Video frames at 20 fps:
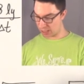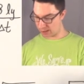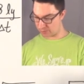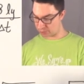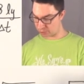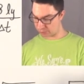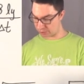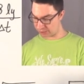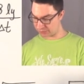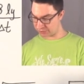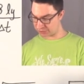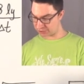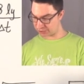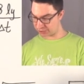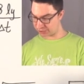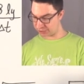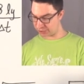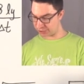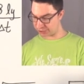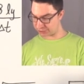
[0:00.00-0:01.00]
I'm going to write this
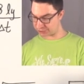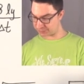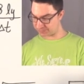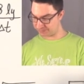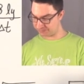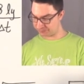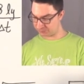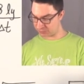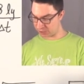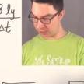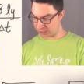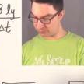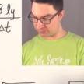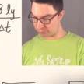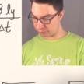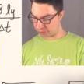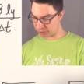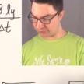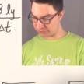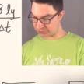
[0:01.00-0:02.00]
like this, in
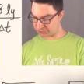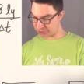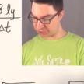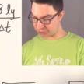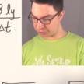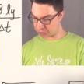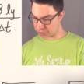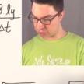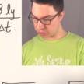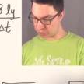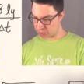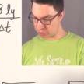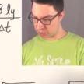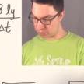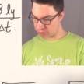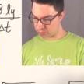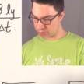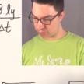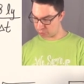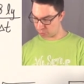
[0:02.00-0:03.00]
parentheses,
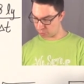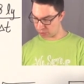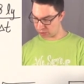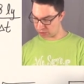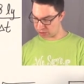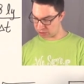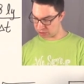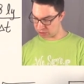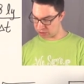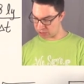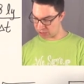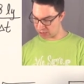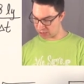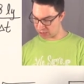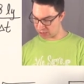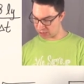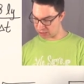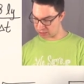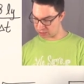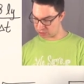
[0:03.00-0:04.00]

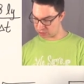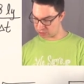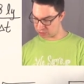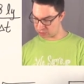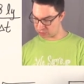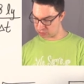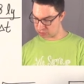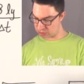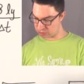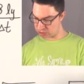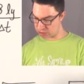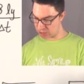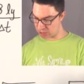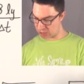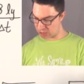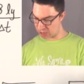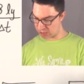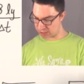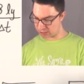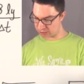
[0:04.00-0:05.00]

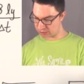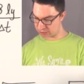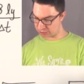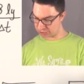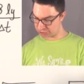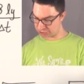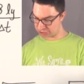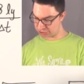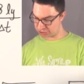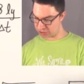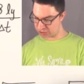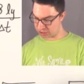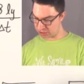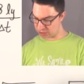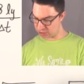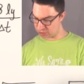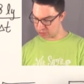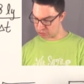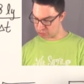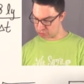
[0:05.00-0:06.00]

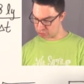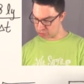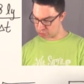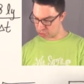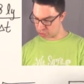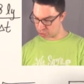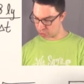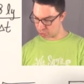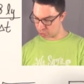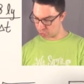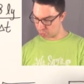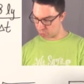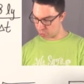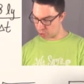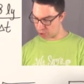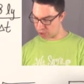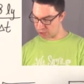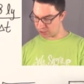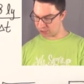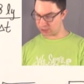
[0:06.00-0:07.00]
0.99c
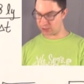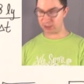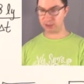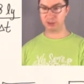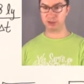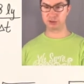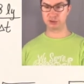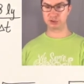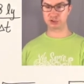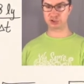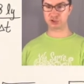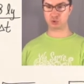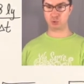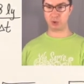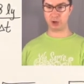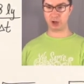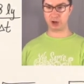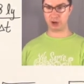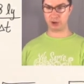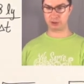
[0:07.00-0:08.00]
quantity
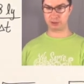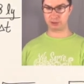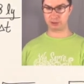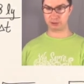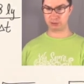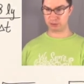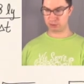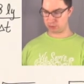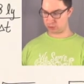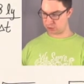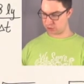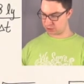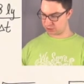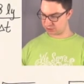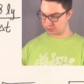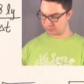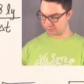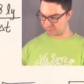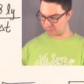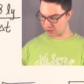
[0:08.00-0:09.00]
squared
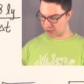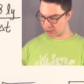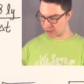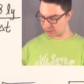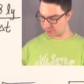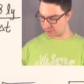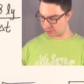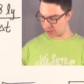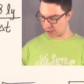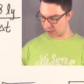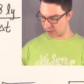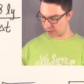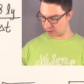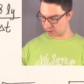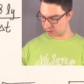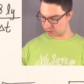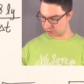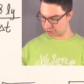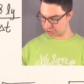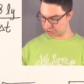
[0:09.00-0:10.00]
divided by
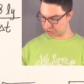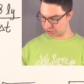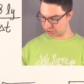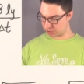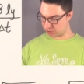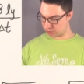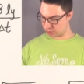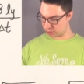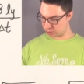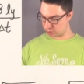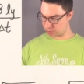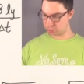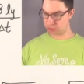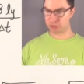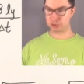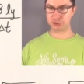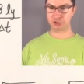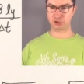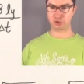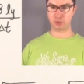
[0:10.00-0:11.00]
c
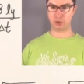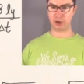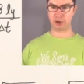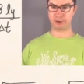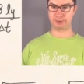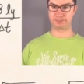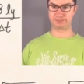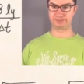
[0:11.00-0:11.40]
squared.